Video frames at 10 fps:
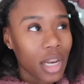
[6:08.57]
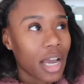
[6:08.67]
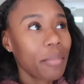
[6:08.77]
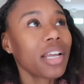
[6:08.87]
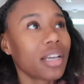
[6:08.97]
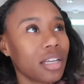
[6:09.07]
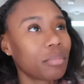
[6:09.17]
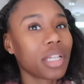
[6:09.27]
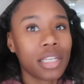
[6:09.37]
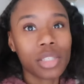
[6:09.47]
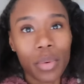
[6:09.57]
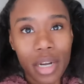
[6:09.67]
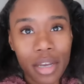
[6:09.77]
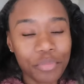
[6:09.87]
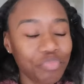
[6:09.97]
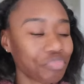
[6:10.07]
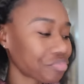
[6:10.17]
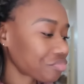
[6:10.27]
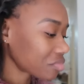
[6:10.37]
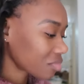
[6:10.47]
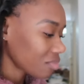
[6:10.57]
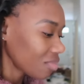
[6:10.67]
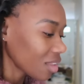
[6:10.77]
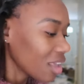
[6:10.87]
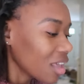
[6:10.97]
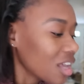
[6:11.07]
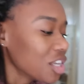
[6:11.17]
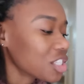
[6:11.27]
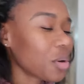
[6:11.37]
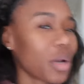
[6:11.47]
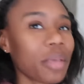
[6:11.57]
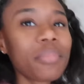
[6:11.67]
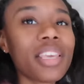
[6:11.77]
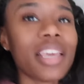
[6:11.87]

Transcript: Like, I'm in a good place right now. So him